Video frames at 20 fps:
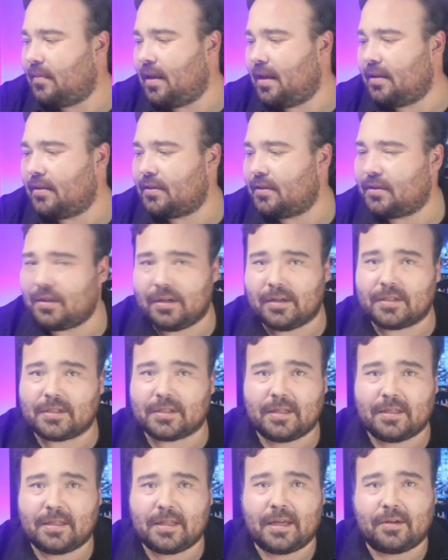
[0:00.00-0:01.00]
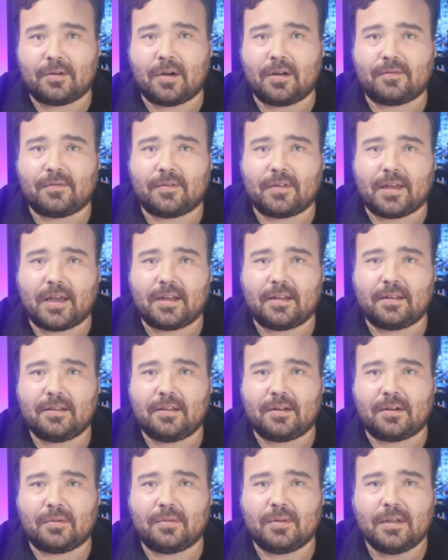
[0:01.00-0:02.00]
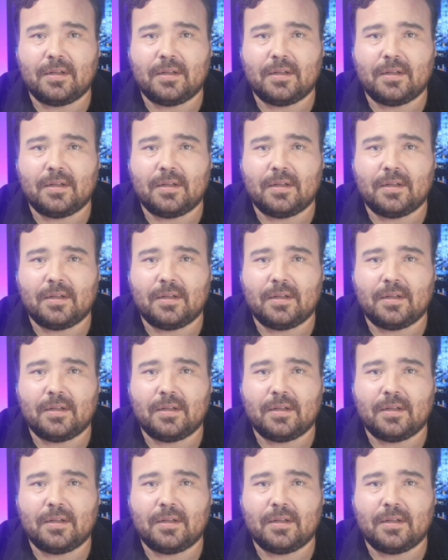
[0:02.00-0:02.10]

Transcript: Seriously, thank God for that. You know,